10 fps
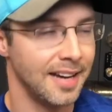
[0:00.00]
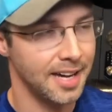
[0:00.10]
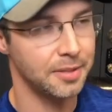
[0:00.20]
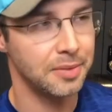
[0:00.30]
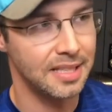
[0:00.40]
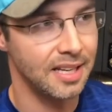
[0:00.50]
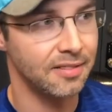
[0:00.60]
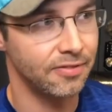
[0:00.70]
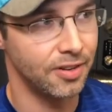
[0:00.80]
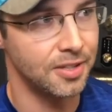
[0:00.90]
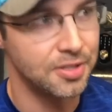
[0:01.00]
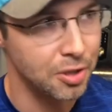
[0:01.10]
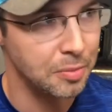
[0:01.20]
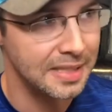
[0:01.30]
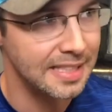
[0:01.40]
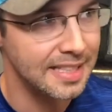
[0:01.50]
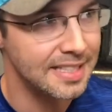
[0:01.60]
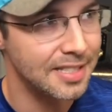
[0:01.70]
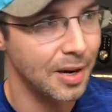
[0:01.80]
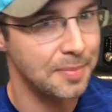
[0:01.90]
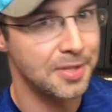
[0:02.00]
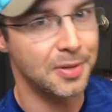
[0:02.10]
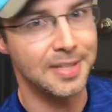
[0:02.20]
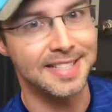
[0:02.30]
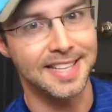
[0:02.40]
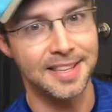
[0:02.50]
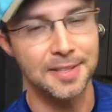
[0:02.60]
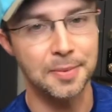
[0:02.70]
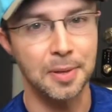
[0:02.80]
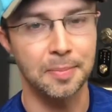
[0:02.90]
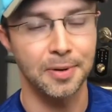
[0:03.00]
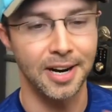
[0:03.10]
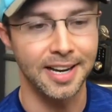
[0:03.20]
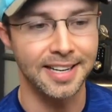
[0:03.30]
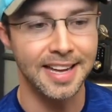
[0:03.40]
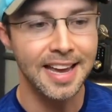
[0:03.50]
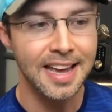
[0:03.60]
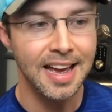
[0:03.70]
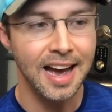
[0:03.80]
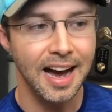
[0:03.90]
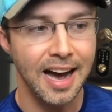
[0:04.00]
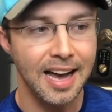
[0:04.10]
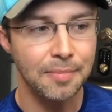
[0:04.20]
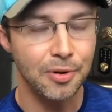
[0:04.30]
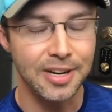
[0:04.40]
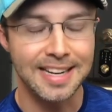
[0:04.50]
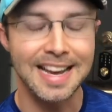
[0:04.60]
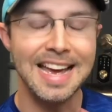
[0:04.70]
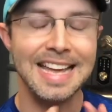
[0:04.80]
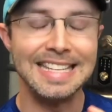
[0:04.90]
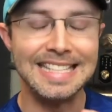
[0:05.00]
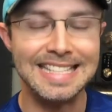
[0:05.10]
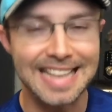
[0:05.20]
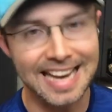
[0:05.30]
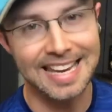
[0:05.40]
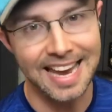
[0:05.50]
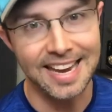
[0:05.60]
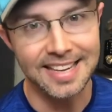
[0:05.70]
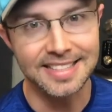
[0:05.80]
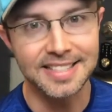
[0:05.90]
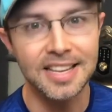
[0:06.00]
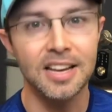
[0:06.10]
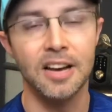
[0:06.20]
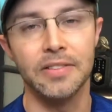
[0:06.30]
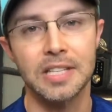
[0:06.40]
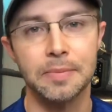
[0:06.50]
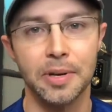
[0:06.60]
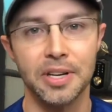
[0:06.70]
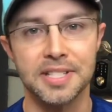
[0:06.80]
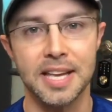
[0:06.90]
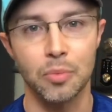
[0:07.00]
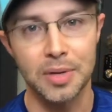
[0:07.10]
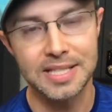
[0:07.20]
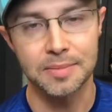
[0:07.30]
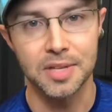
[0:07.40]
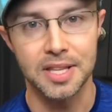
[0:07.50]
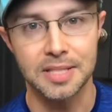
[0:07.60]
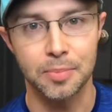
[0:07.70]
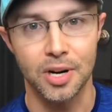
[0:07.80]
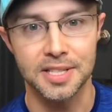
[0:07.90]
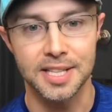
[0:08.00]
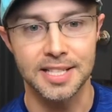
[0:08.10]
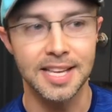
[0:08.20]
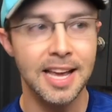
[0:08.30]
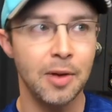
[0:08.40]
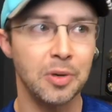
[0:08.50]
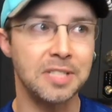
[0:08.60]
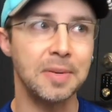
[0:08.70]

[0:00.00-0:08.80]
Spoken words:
I don't really like false humility, so I'm just going to say this with pride. I bring decades of experience and wisdom to this process, which